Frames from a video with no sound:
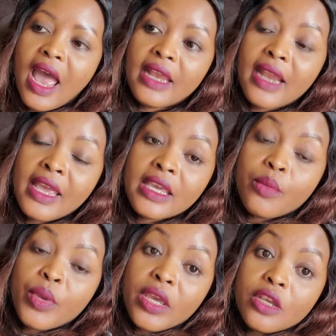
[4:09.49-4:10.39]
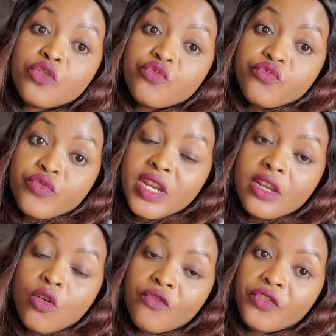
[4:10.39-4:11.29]
I like keeping it
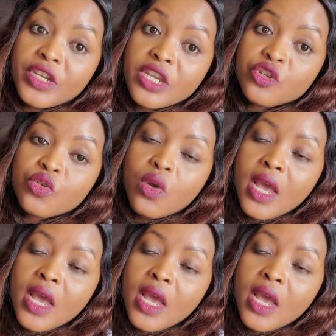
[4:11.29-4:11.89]
really confidential.